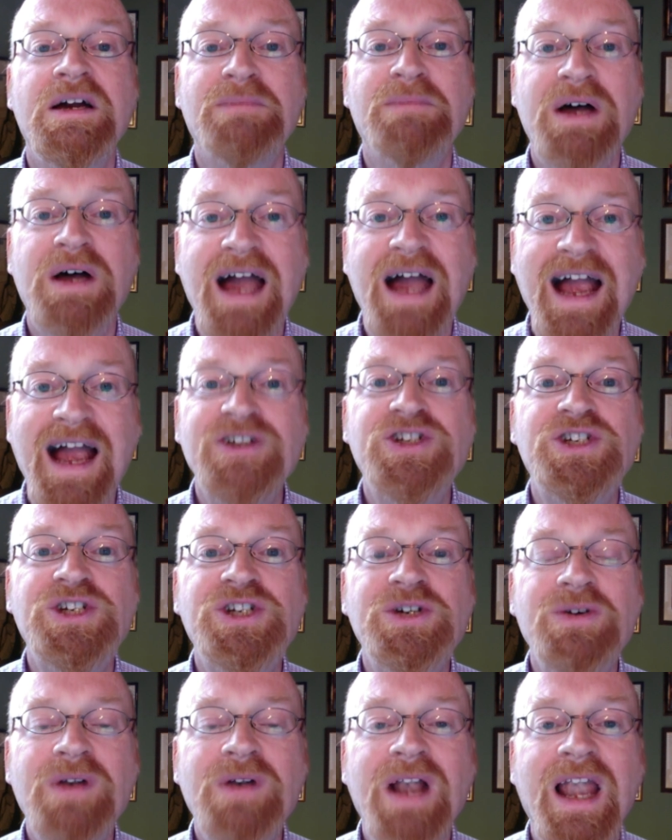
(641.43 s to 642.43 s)
But as
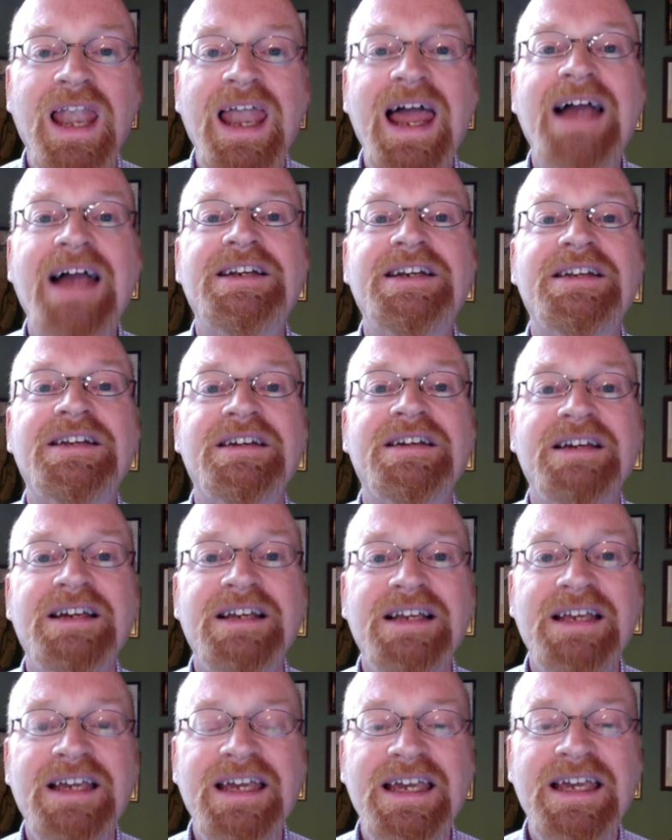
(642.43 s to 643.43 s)
you let
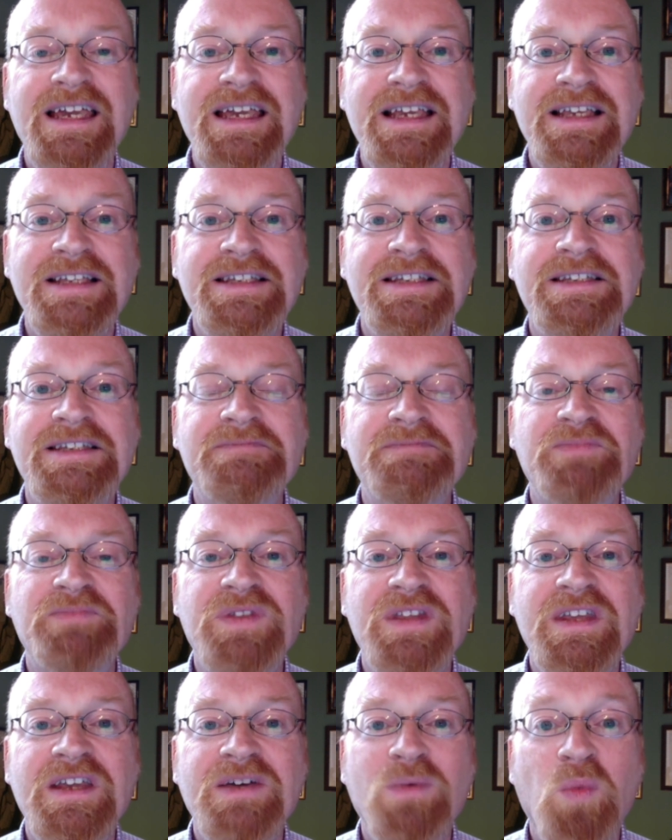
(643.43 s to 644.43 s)
his
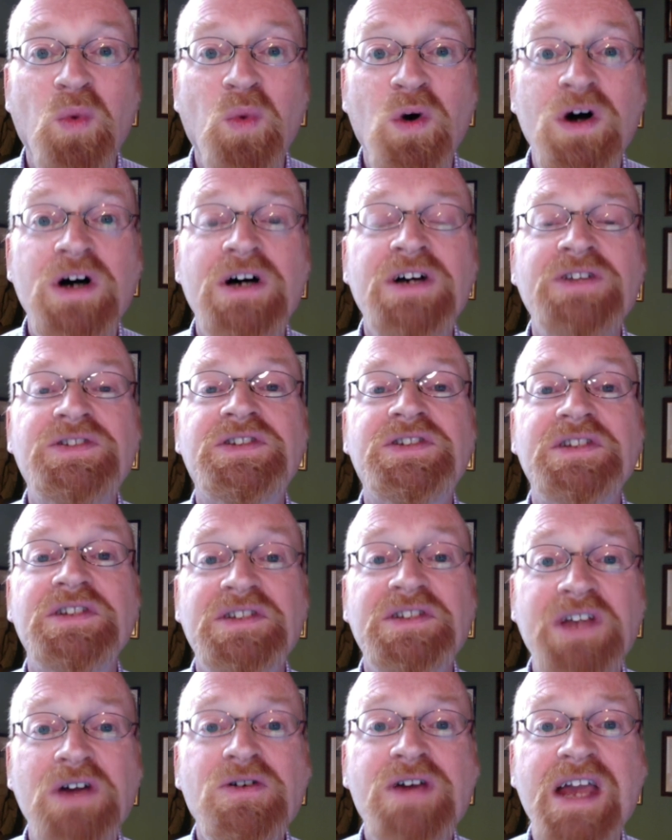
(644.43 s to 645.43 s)
words
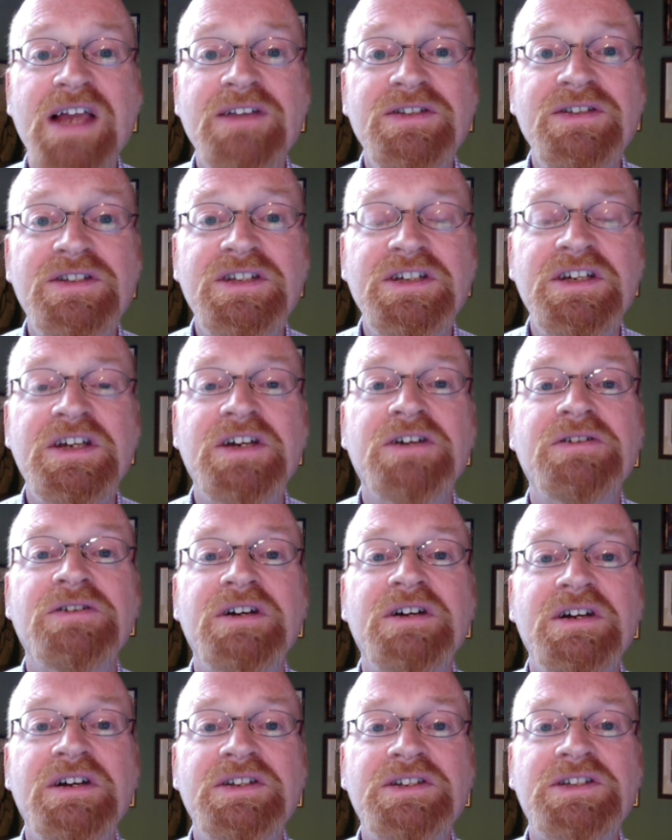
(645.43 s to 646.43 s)
soak into you,
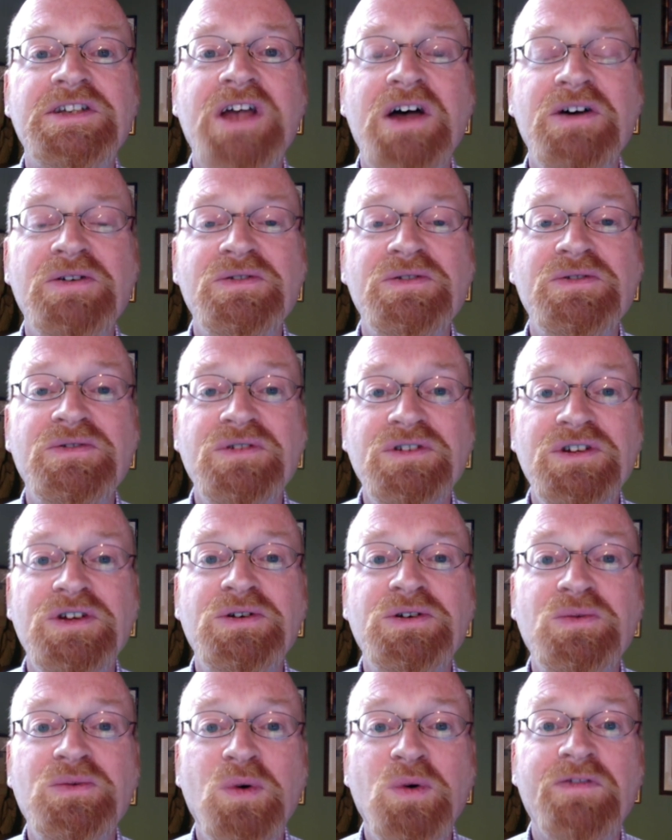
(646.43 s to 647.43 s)
so
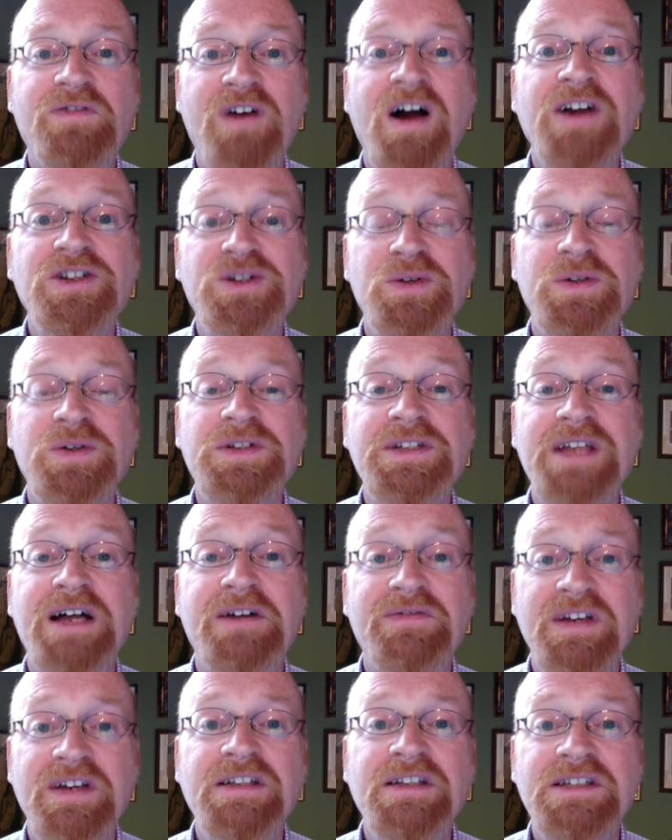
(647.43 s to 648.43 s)
you will find
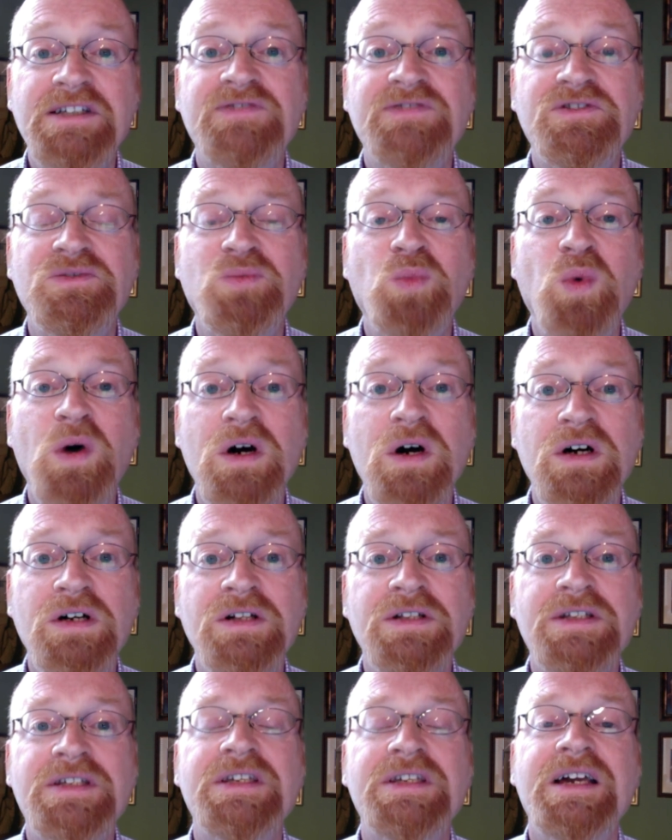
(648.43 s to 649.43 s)
yourself in different
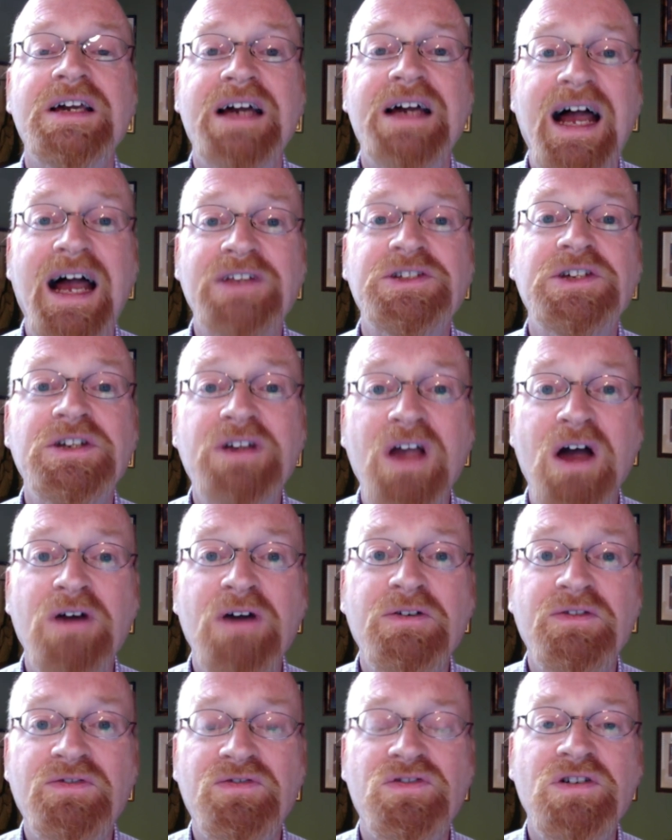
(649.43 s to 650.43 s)
worlds as you
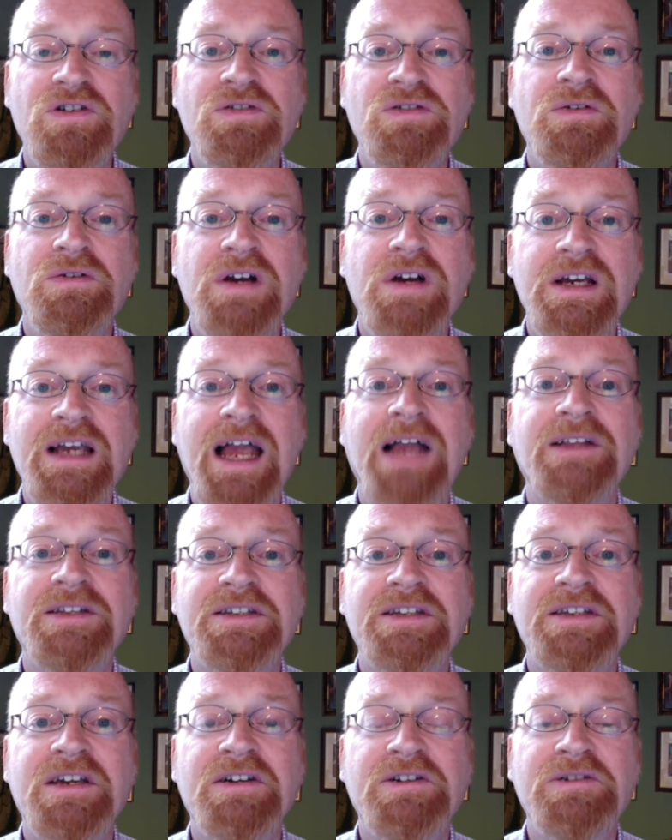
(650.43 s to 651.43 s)
go through
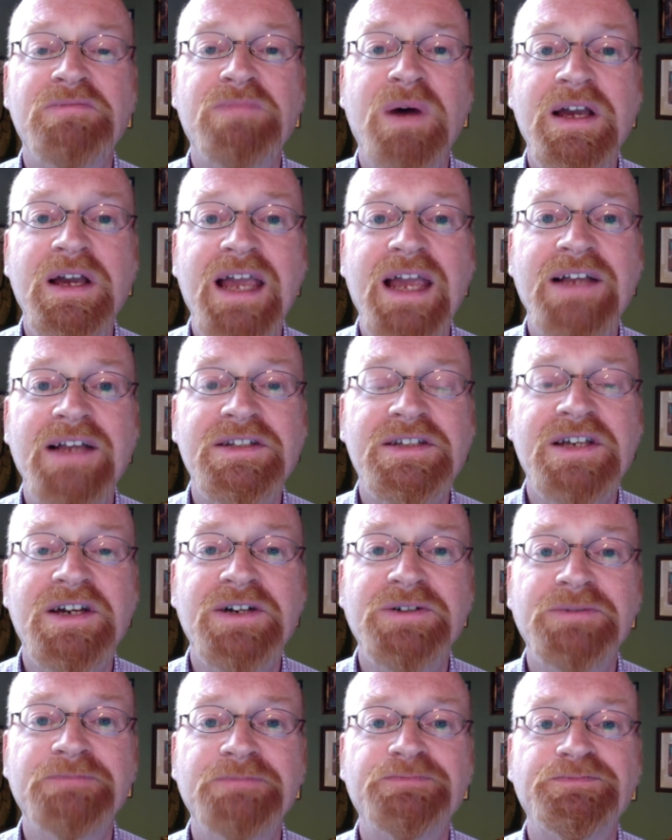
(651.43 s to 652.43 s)
canto by
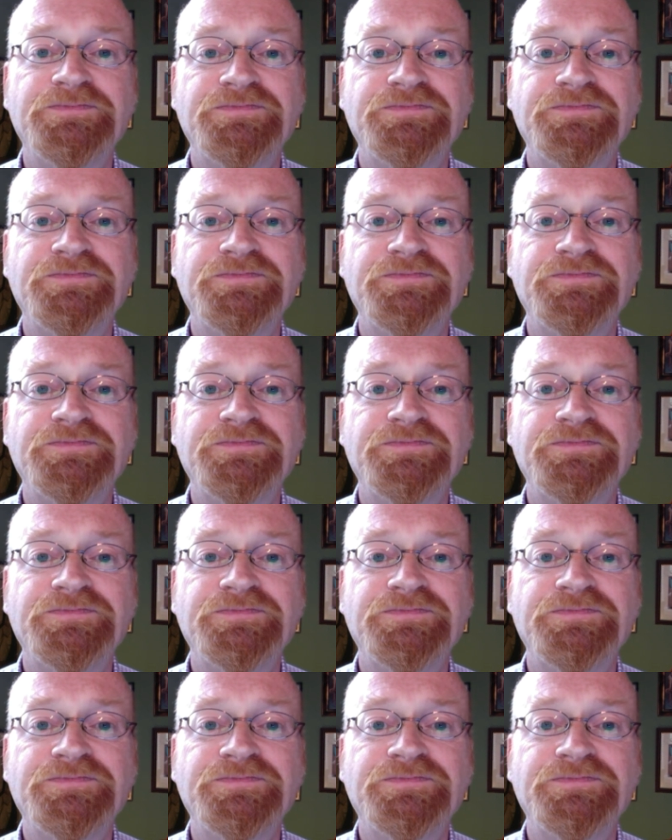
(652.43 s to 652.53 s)
canto.